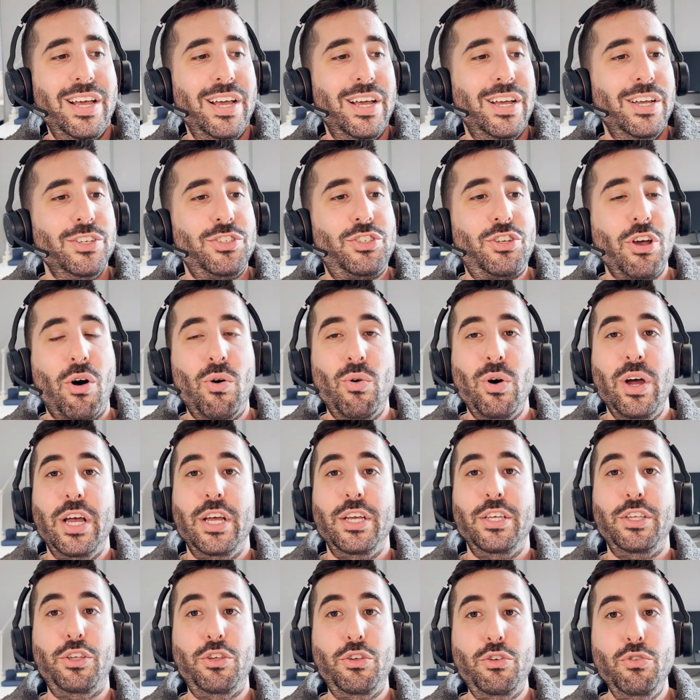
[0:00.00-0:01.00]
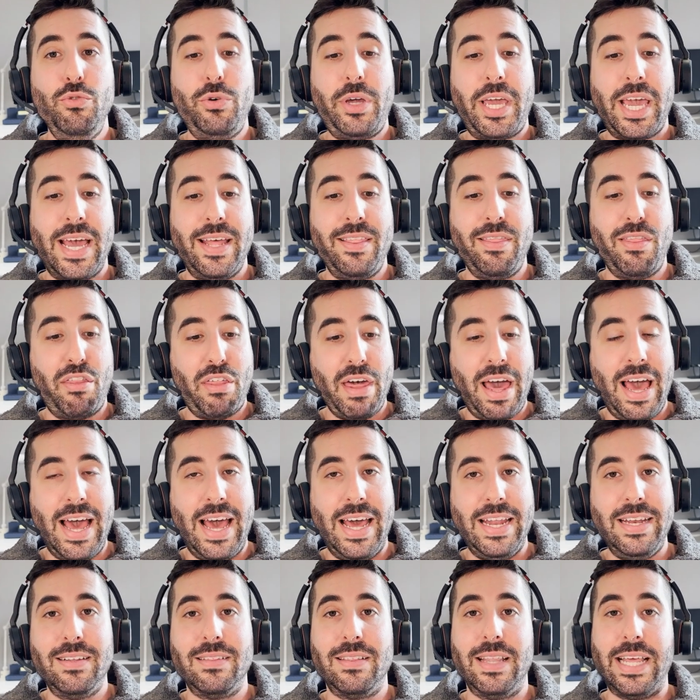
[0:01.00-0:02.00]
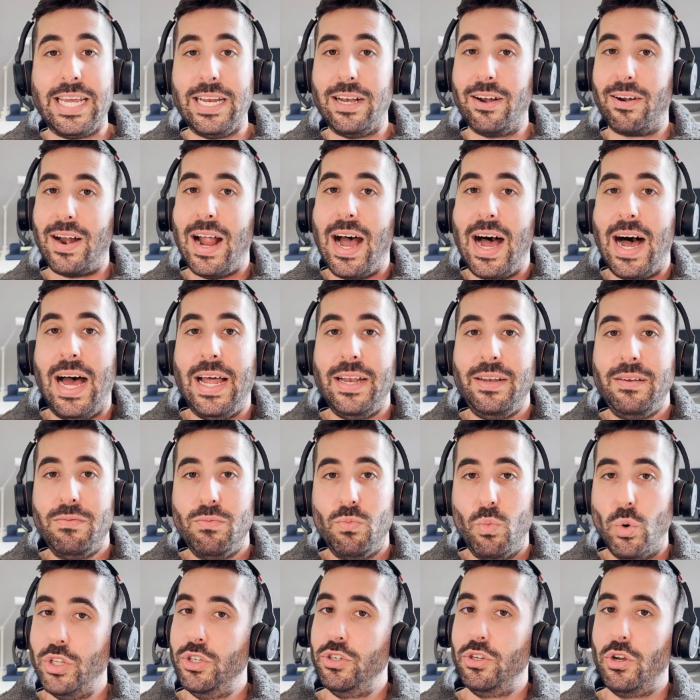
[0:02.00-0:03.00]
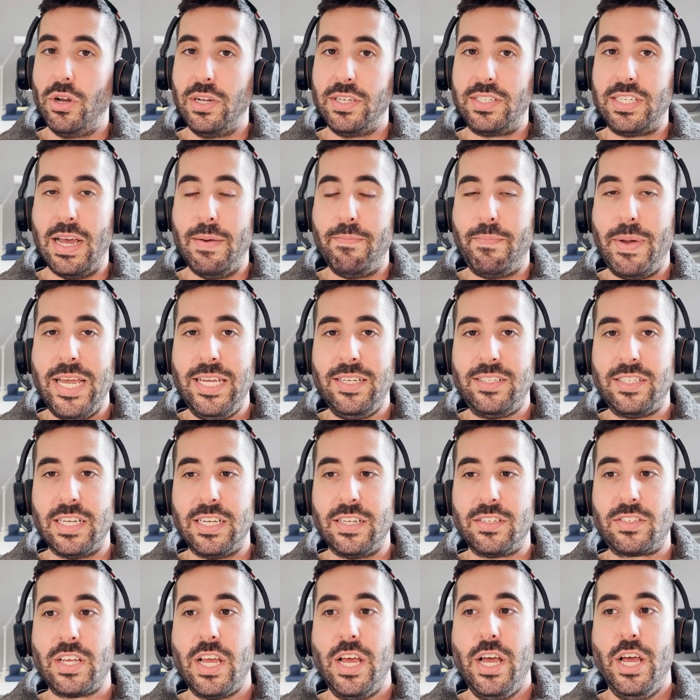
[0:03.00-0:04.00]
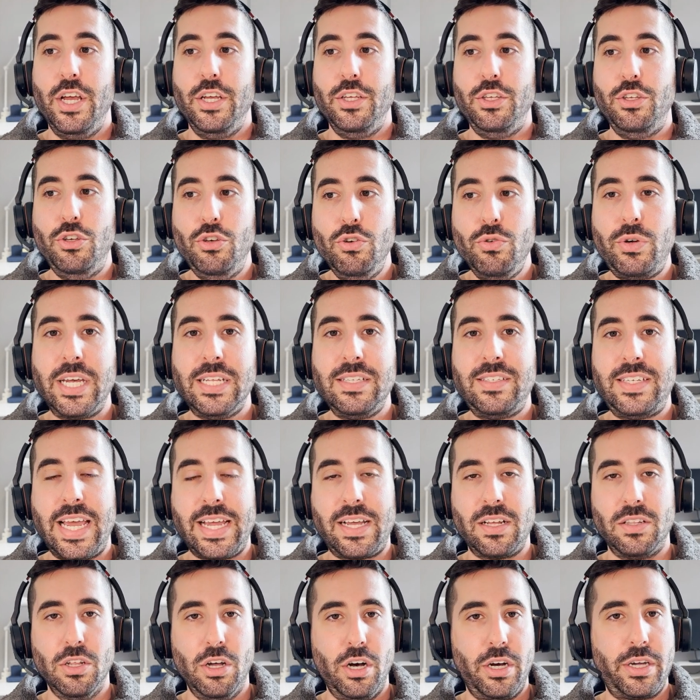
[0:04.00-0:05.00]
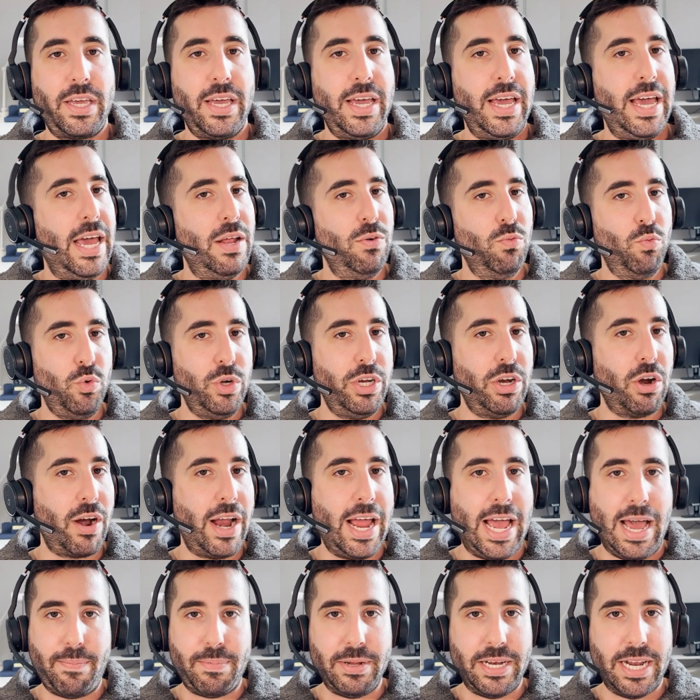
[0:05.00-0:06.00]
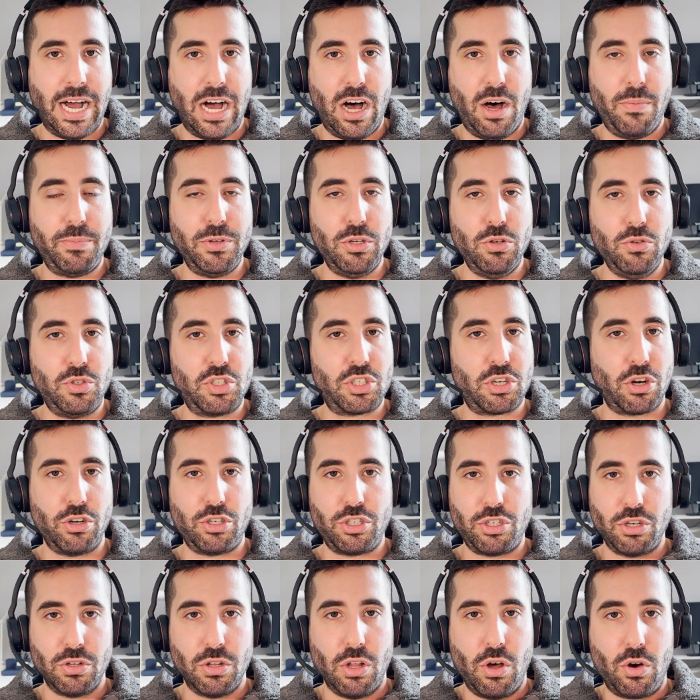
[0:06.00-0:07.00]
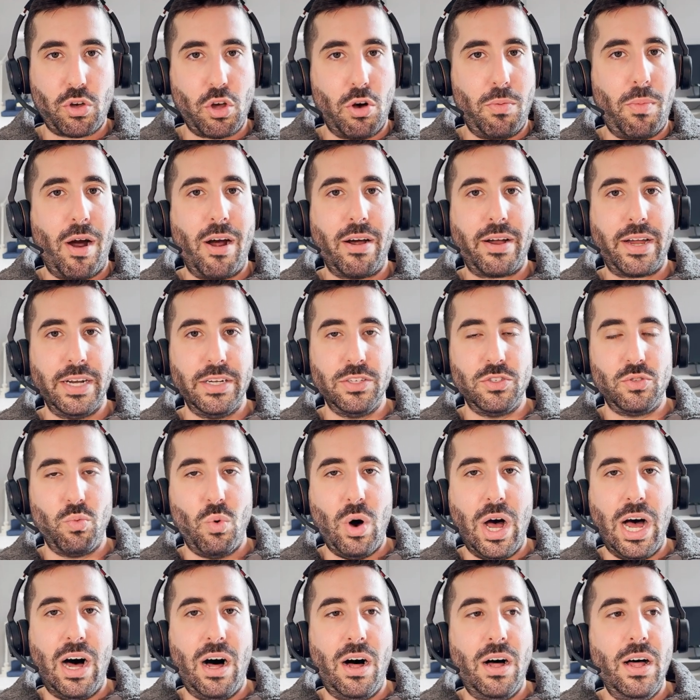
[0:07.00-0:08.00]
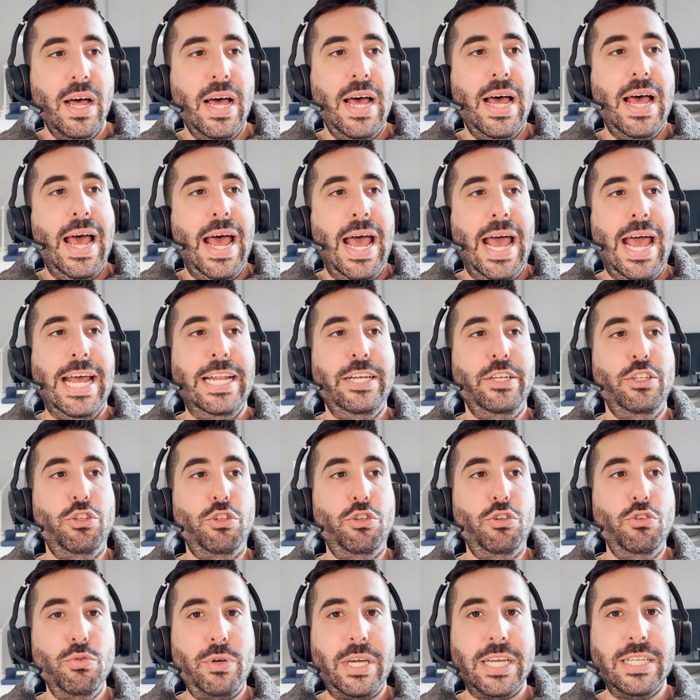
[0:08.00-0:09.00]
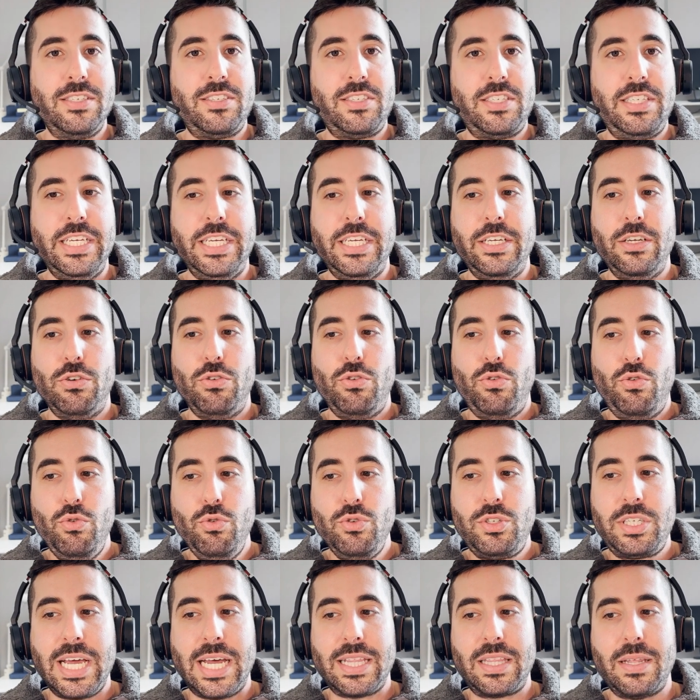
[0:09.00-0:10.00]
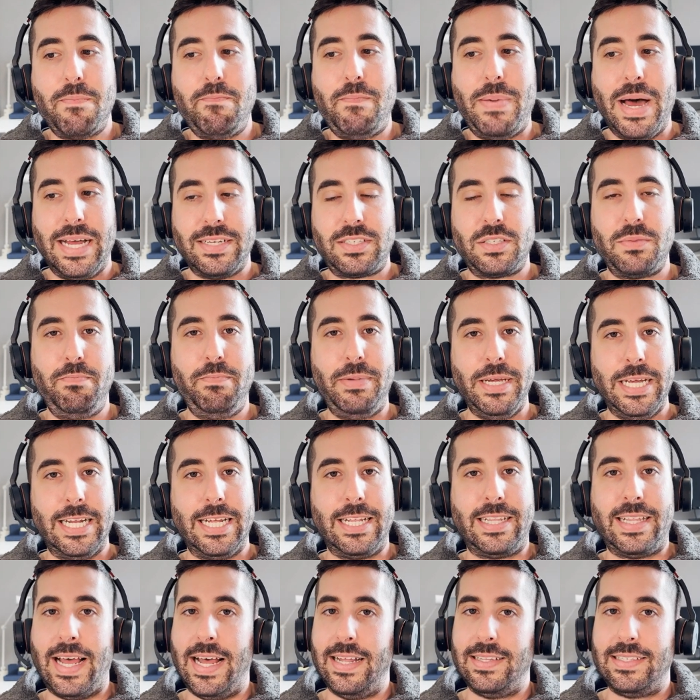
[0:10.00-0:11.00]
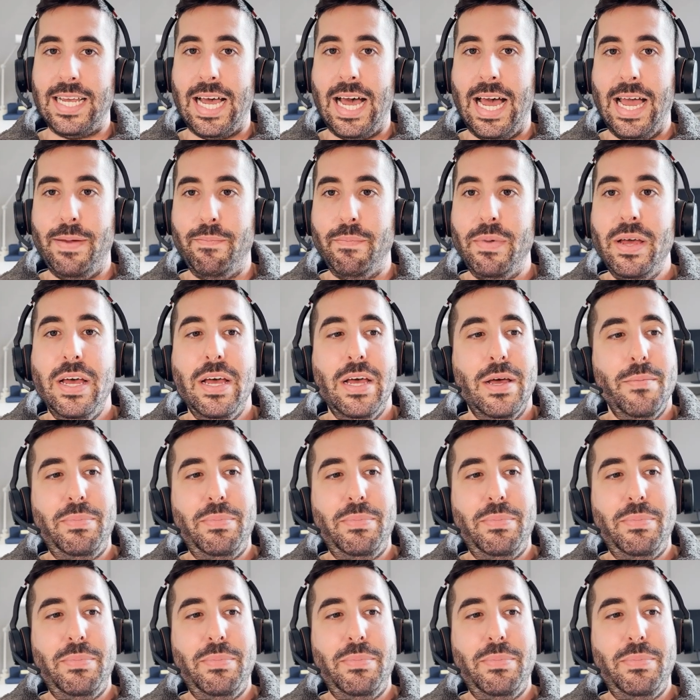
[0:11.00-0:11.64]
So you can then, later on, when you go to set basis, you can take a look, and we are happy to help you search your local market as well, and you can see who's got the best bid at that time.